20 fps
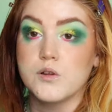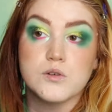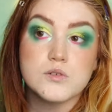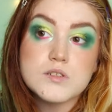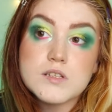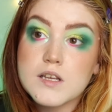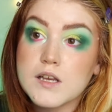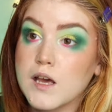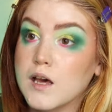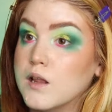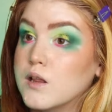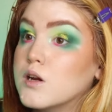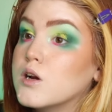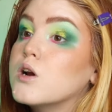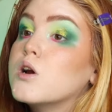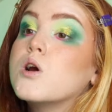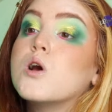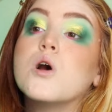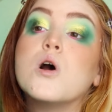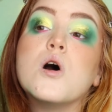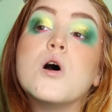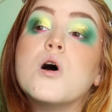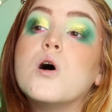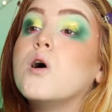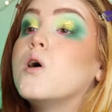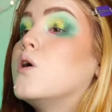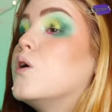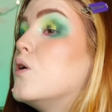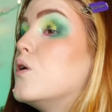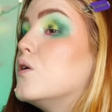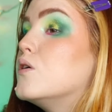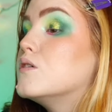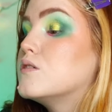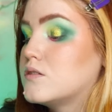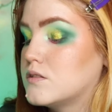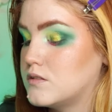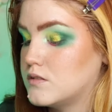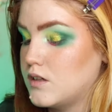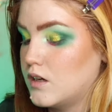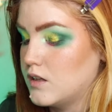those together,
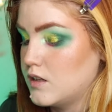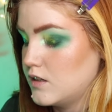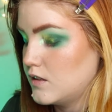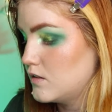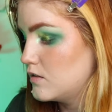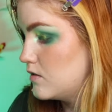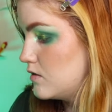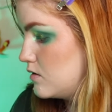stunning.